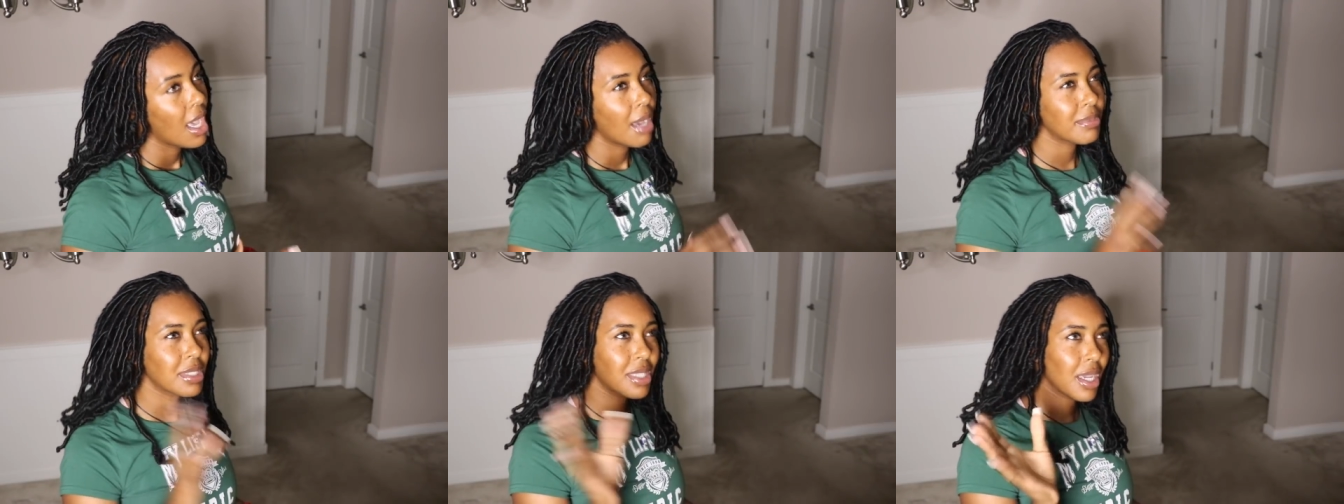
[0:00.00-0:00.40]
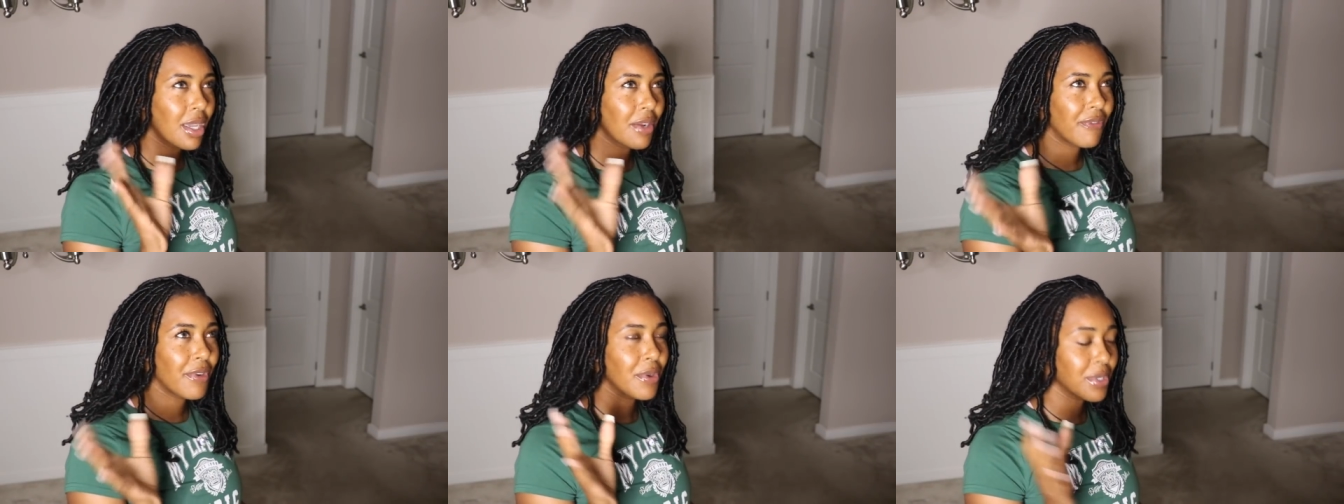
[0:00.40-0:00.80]
I'm just not
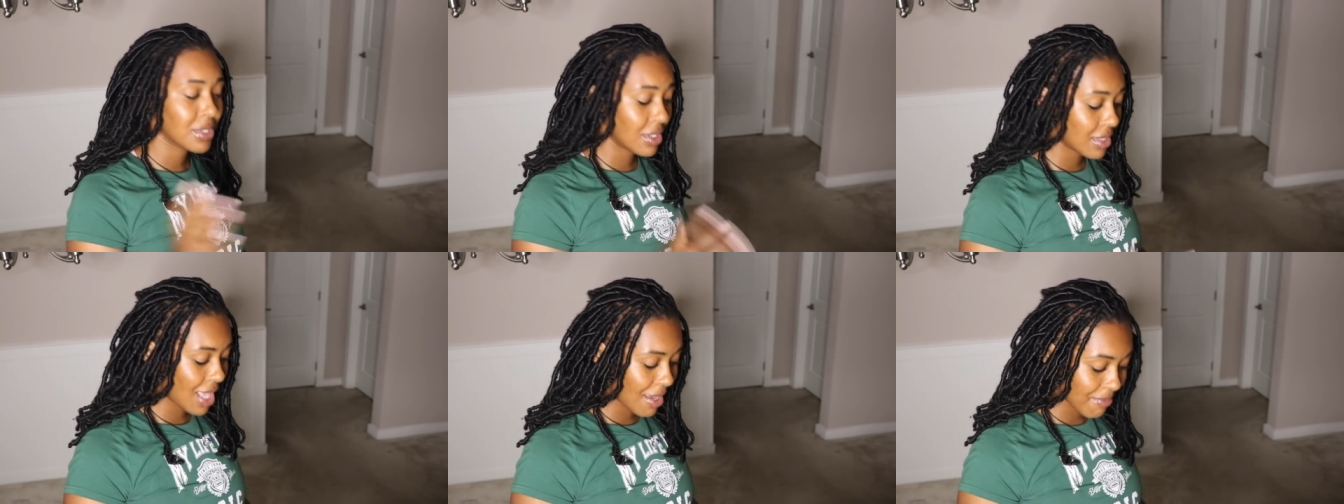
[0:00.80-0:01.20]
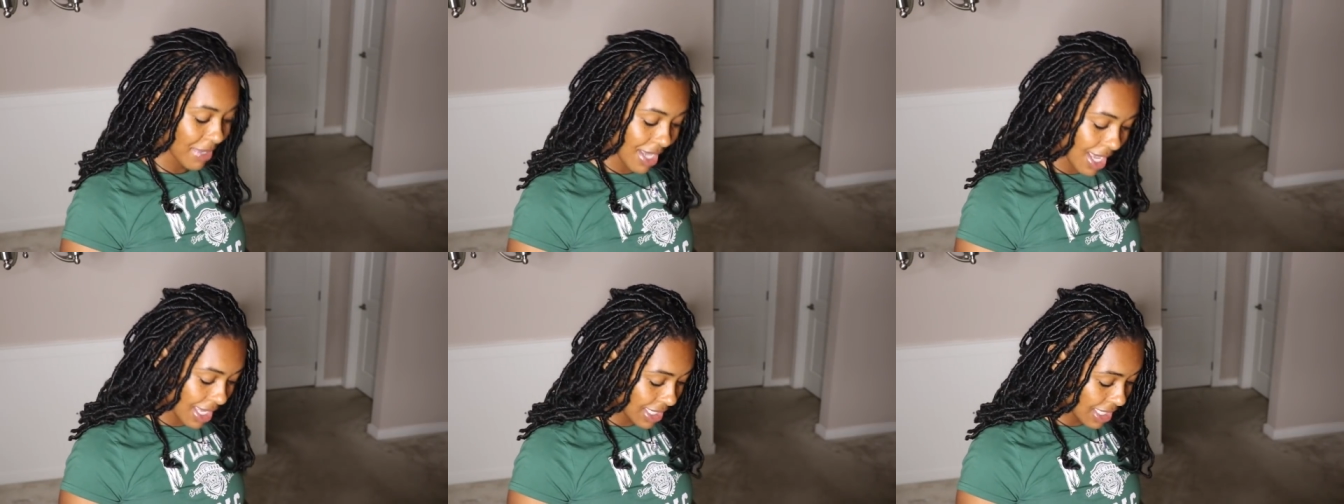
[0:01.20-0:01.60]
gonna focus on that.
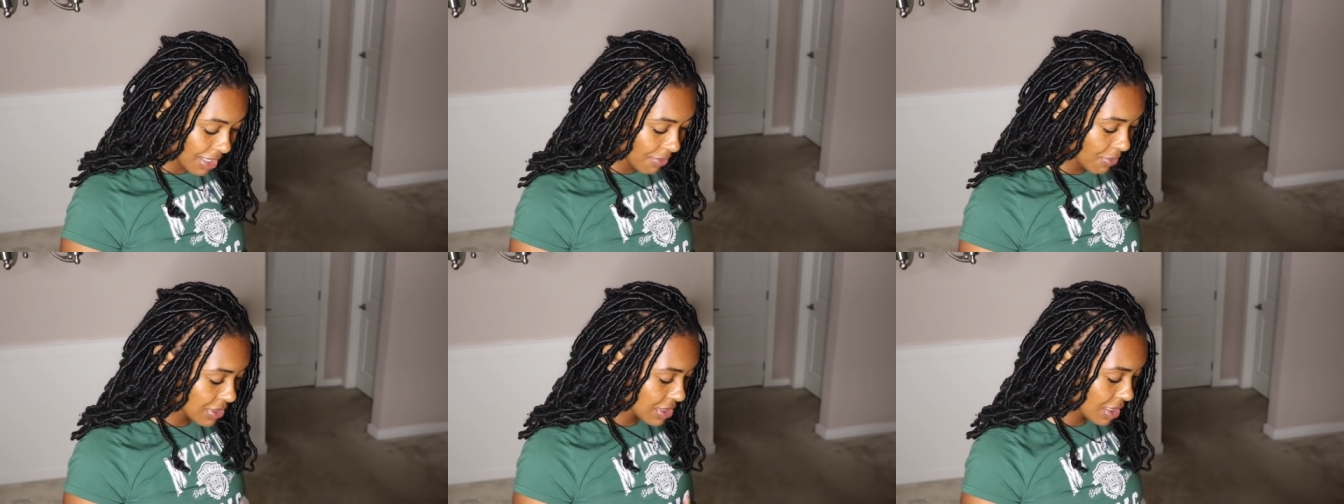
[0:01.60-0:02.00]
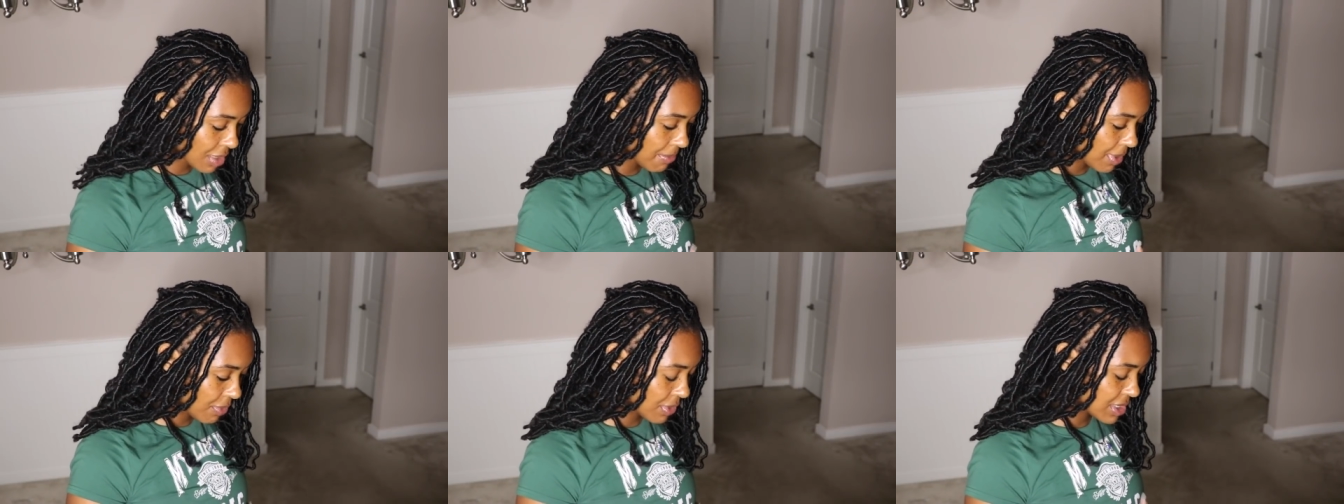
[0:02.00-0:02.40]
But honey, what's
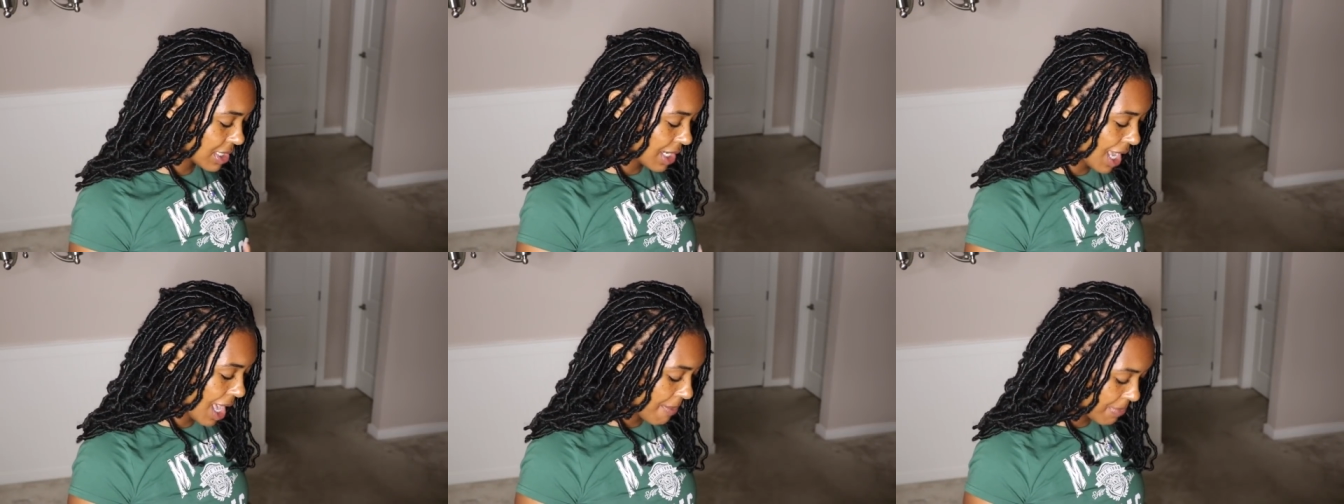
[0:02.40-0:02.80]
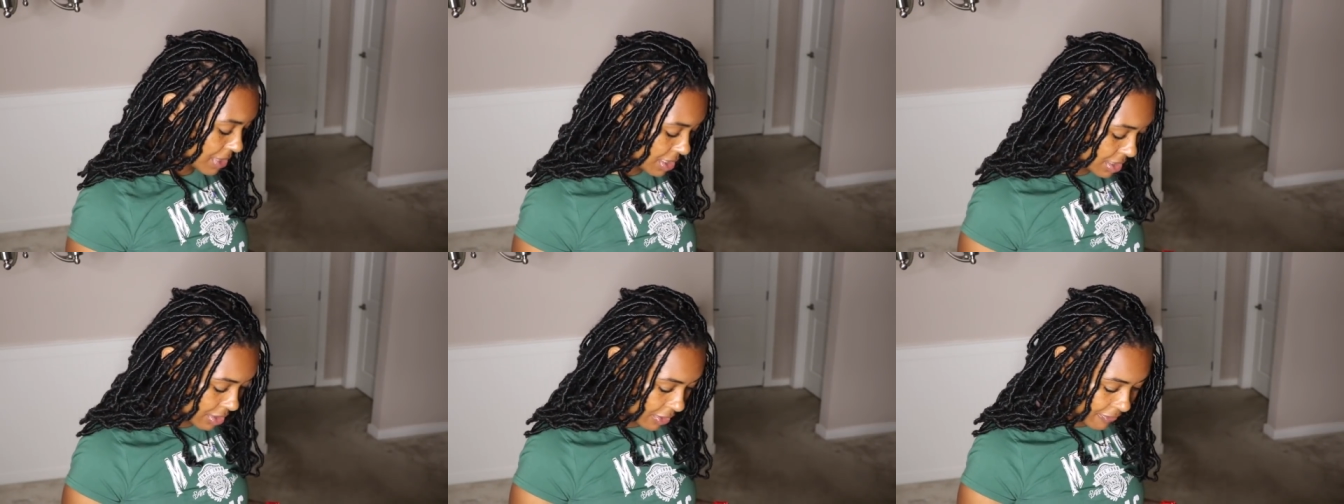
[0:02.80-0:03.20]
gonna happen
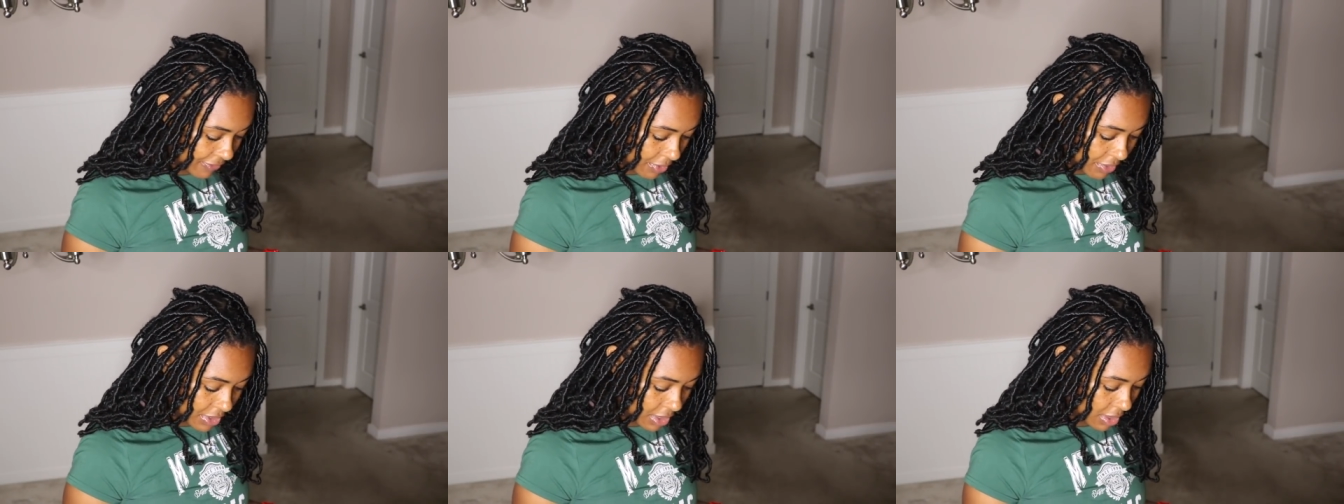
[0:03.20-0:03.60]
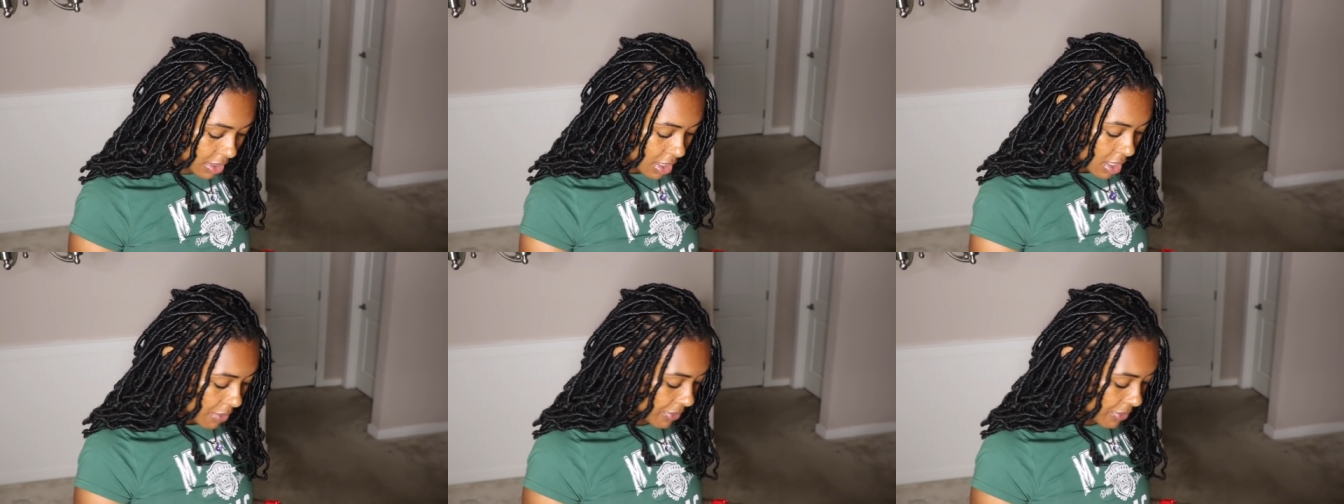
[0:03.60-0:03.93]
in the near future?